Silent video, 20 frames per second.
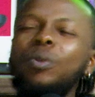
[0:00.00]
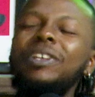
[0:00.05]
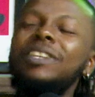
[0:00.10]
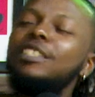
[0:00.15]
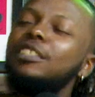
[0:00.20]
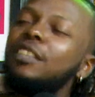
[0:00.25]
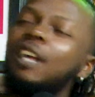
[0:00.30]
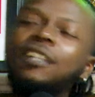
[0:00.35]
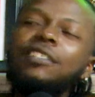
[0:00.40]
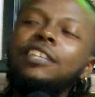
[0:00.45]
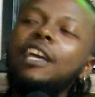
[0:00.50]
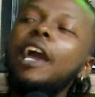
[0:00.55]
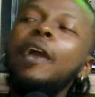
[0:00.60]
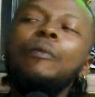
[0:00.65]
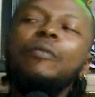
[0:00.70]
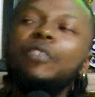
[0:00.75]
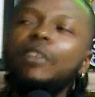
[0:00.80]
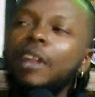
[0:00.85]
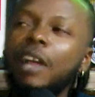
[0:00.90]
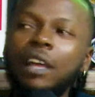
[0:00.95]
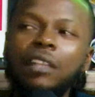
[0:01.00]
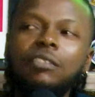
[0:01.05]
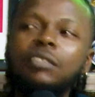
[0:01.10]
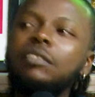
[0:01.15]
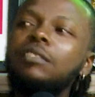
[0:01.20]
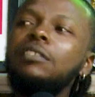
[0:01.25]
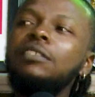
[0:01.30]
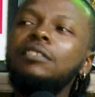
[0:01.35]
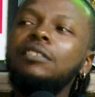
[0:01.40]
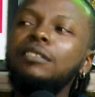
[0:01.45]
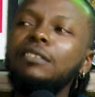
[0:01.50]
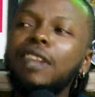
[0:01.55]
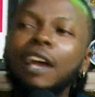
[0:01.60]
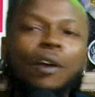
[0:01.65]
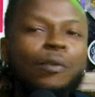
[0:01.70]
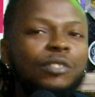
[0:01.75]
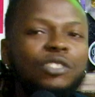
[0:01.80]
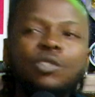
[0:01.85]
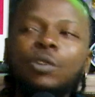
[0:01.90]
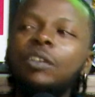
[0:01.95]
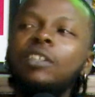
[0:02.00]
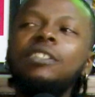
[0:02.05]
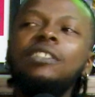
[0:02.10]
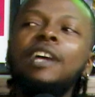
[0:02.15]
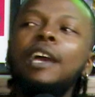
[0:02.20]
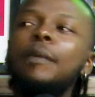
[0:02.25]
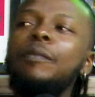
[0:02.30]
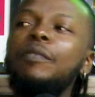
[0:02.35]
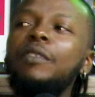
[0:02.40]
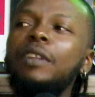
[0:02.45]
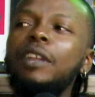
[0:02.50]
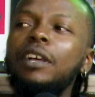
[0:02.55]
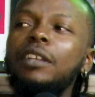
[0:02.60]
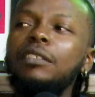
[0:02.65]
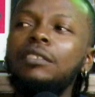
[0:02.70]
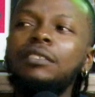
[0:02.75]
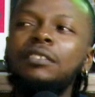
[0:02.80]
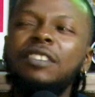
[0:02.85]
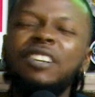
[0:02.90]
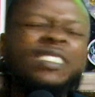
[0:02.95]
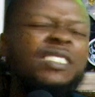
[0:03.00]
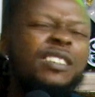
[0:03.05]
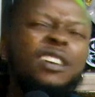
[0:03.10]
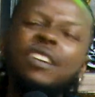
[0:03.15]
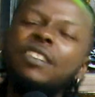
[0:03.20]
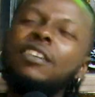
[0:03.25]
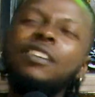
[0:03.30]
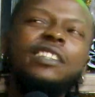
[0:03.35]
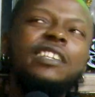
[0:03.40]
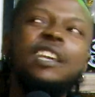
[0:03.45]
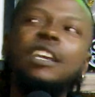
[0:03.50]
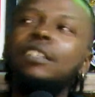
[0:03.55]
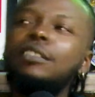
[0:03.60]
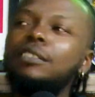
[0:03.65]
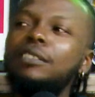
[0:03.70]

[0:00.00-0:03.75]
It's not time for that. Now is not the time for that. Not yet.